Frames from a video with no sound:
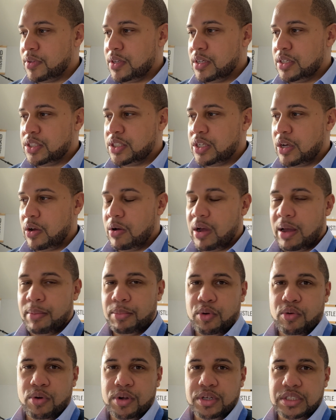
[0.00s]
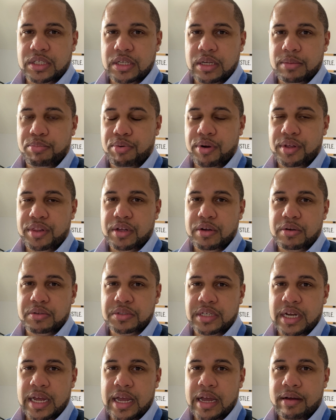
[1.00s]
So I'm going to print those
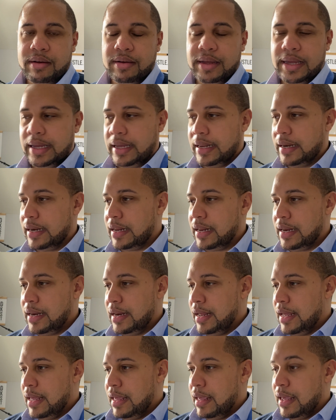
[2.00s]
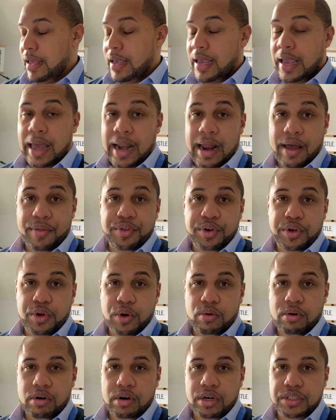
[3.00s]
now and head out the
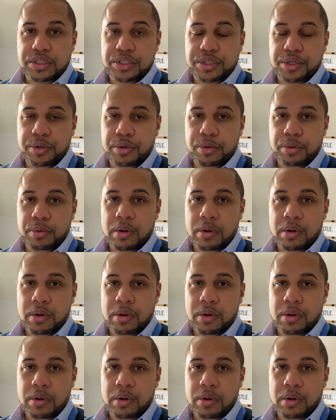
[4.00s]
door to